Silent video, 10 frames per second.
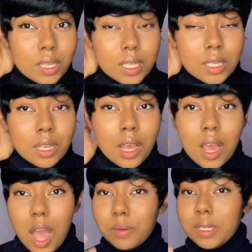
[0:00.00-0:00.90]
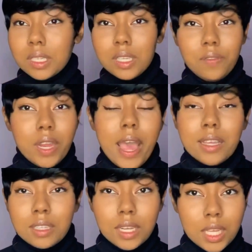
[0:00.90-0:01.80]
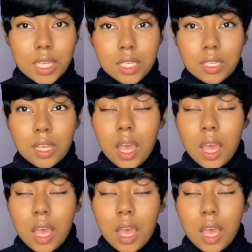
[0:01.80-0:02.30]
this. I would just leave it as it is.